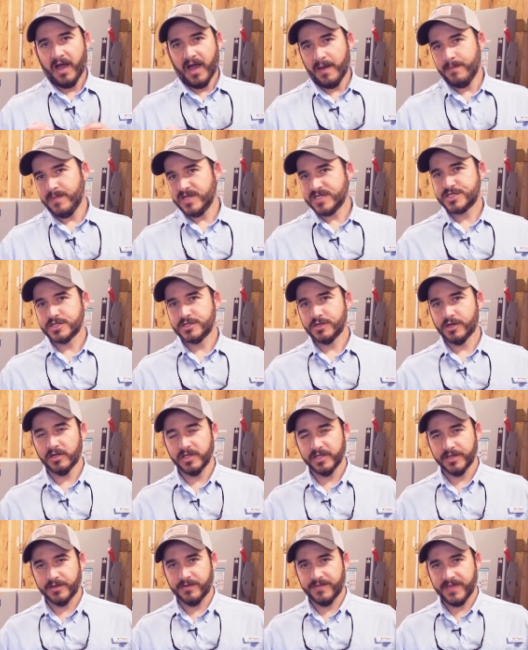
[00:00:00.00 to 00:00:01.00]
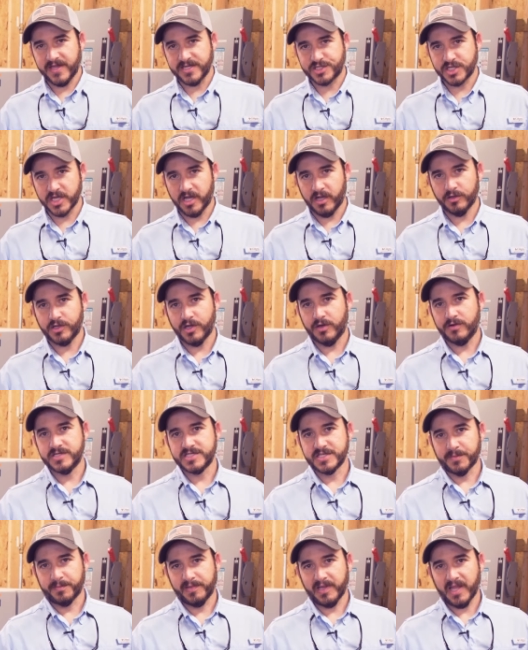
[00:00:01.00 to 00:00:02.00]
I mentioned earlier that gel coat
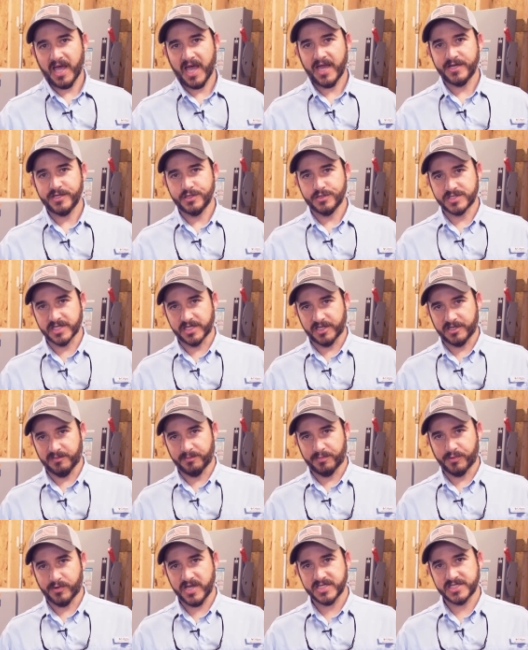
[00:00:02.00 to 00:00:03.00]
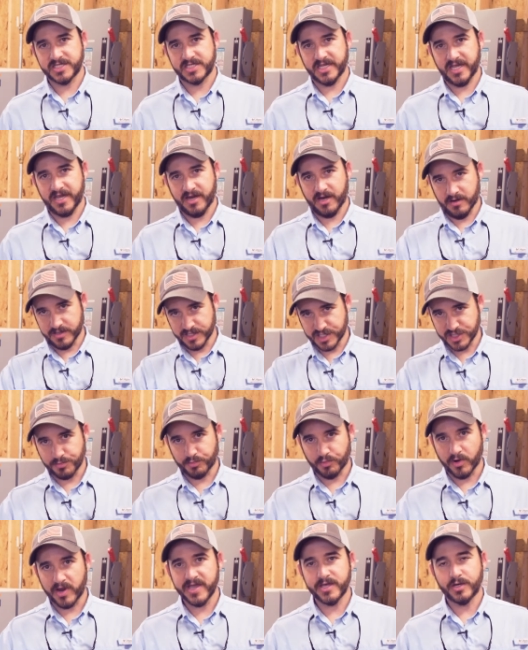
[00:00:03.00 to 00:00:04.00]
is applied using compressed air and
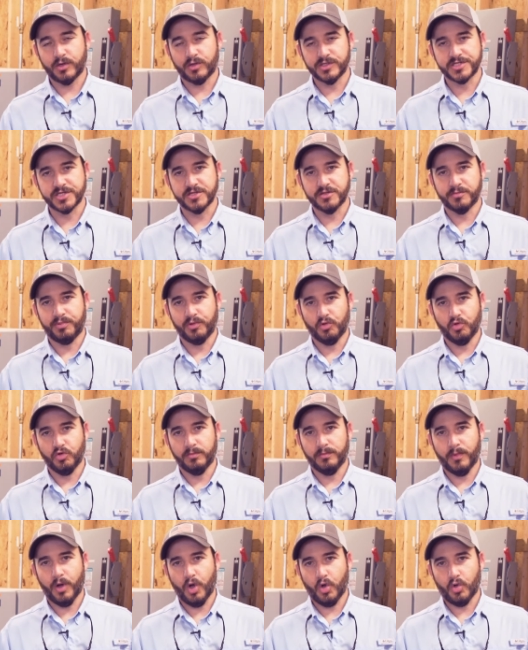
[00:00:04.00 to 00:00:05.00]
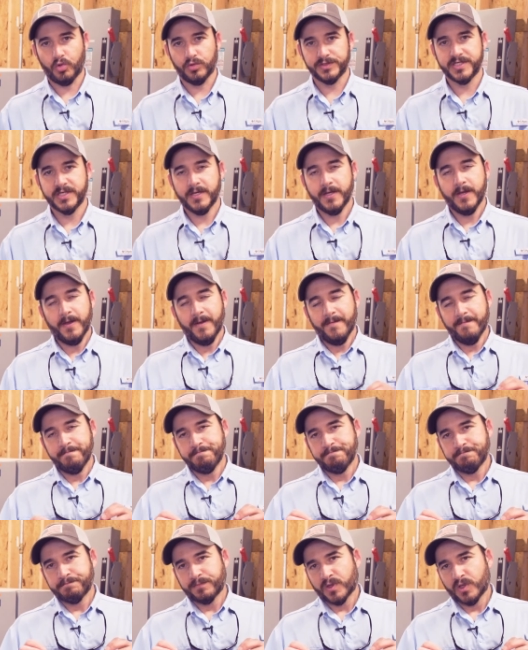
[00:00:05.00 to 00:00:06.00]
sprayed onto the pool mold.
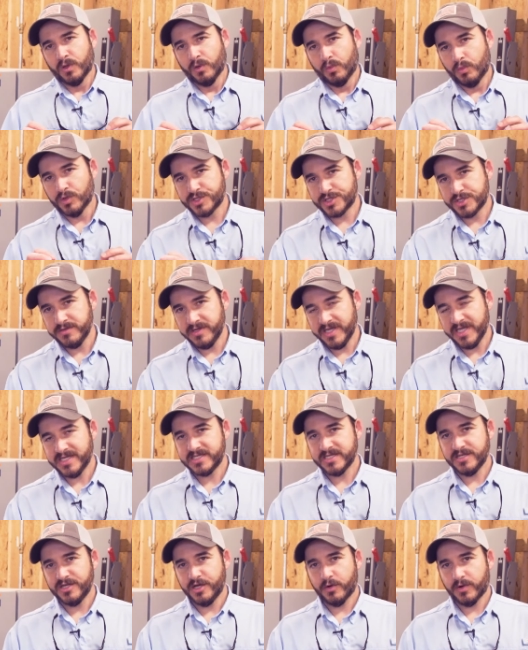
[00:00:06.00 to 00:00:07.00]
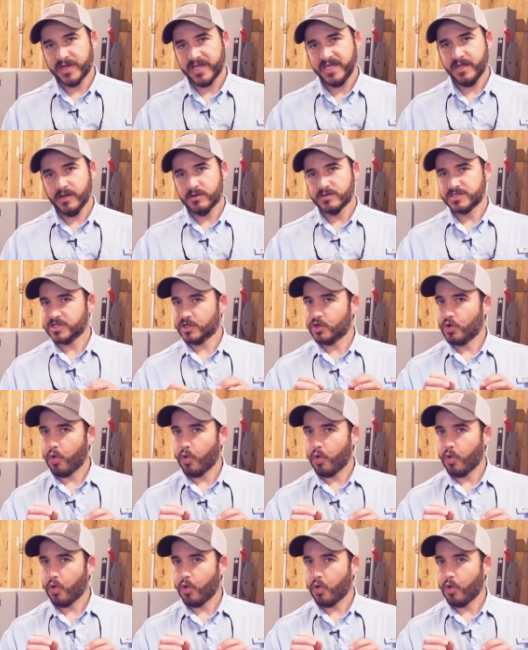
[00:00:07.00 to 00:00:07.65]
What you need to know here is the